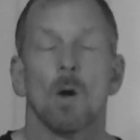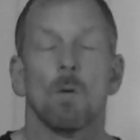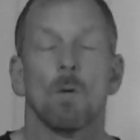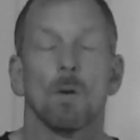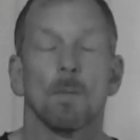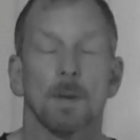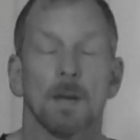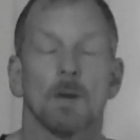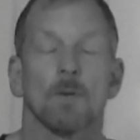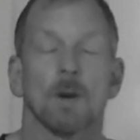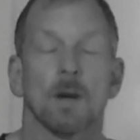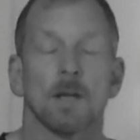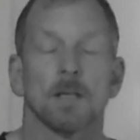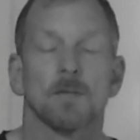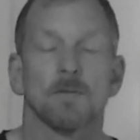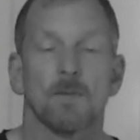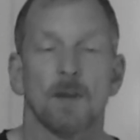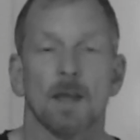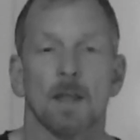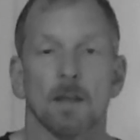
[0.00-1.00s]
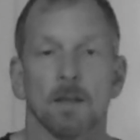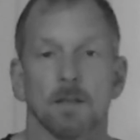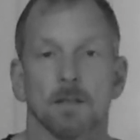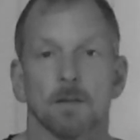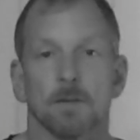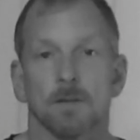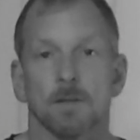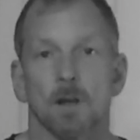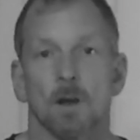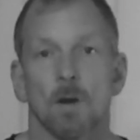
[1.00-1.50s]
one of my greatest failings
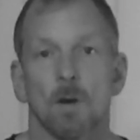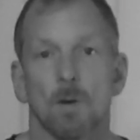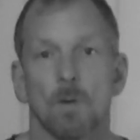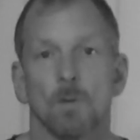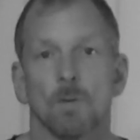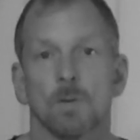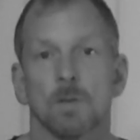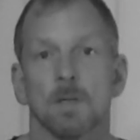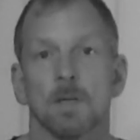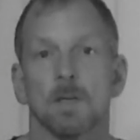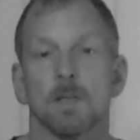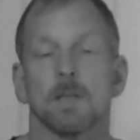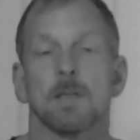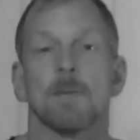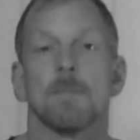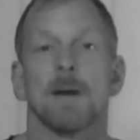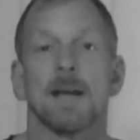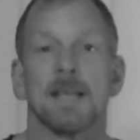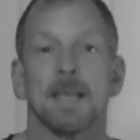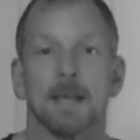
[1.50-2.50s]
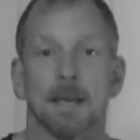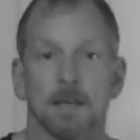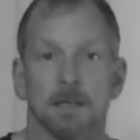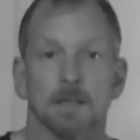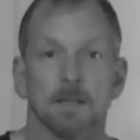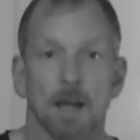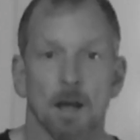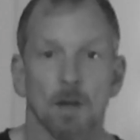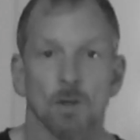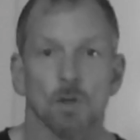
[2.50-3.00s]
as a host is that my
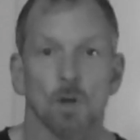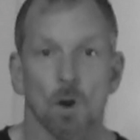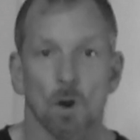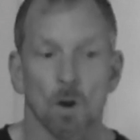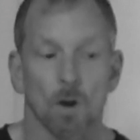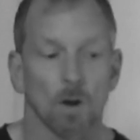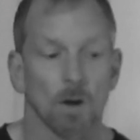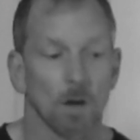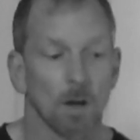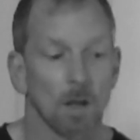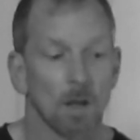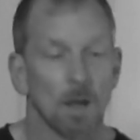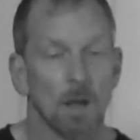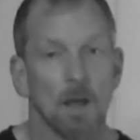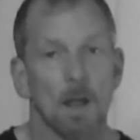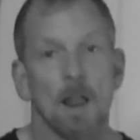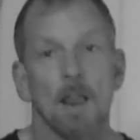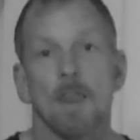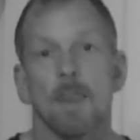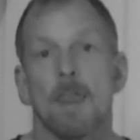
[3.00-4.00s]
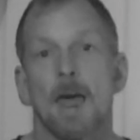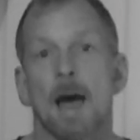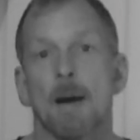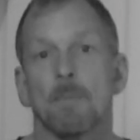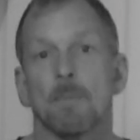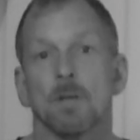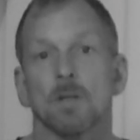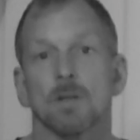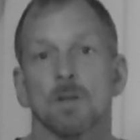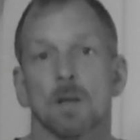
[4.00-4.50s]
guest towels aren't
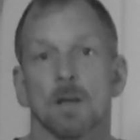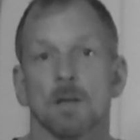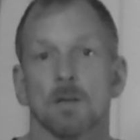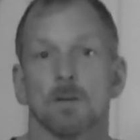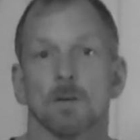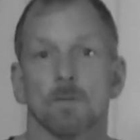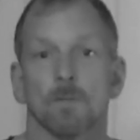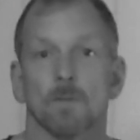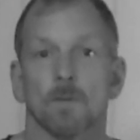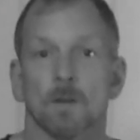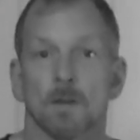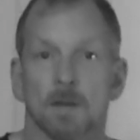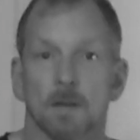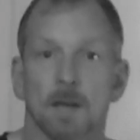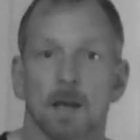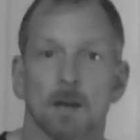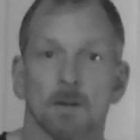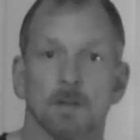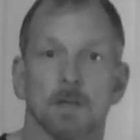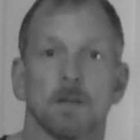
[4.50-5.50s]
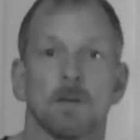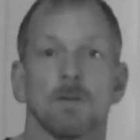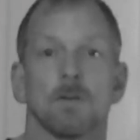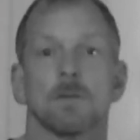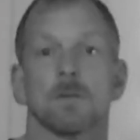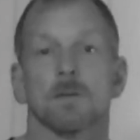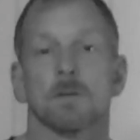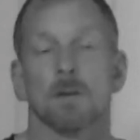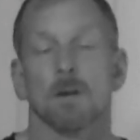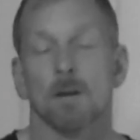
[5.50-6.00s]
that much nicer than the towels I
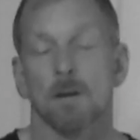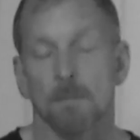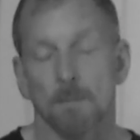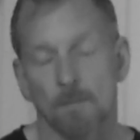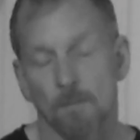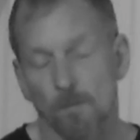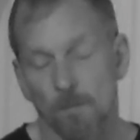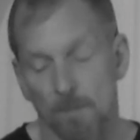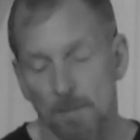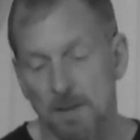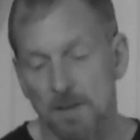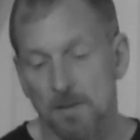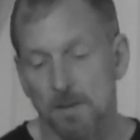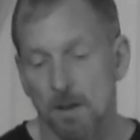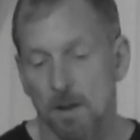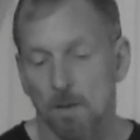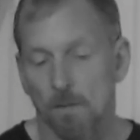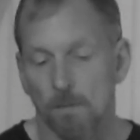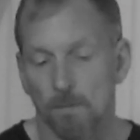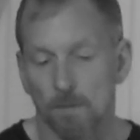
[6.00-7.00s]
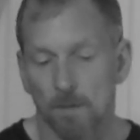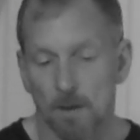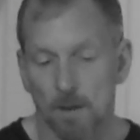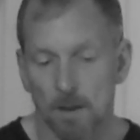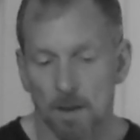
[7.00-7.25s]
use for myself.